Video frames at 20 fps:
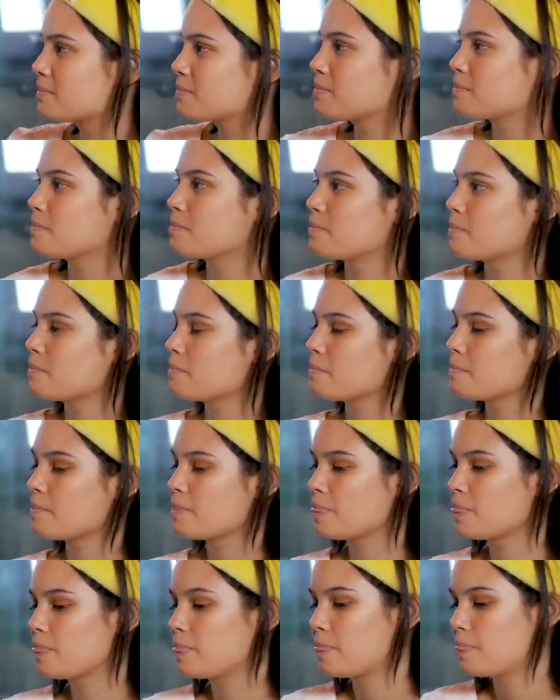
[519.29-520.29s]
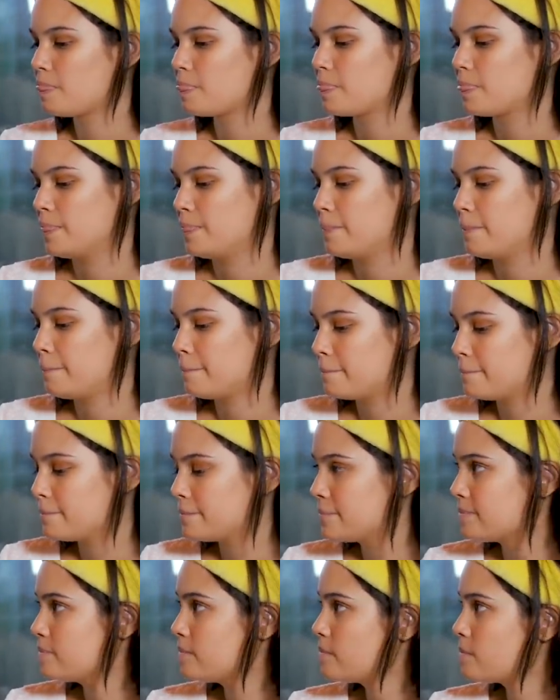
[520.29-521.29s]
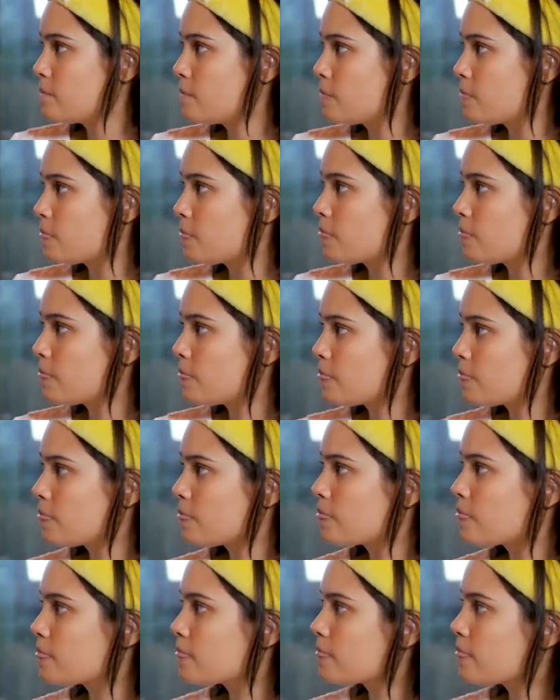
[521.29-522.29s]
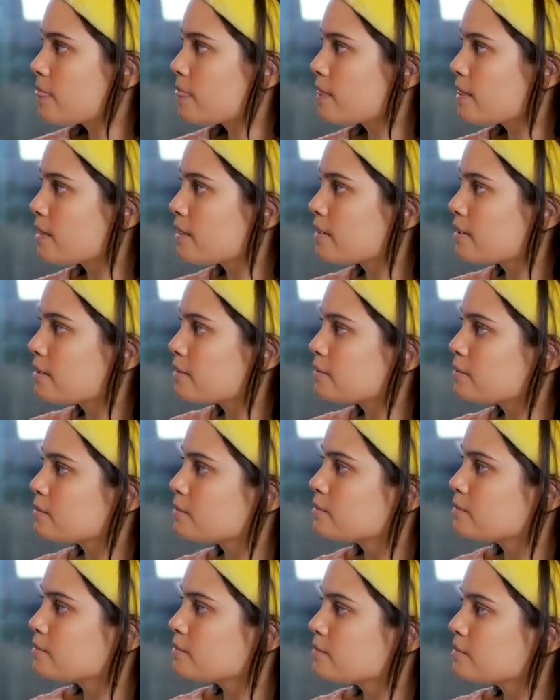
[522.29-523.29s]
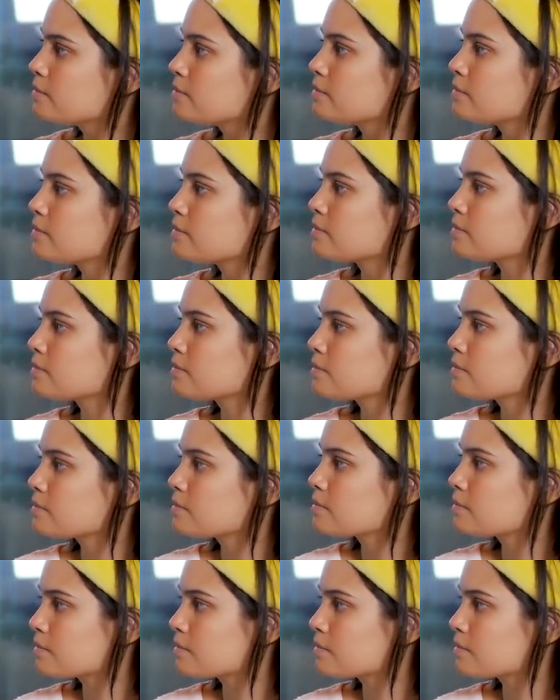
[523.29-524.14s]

No words are spoken by the person on screen.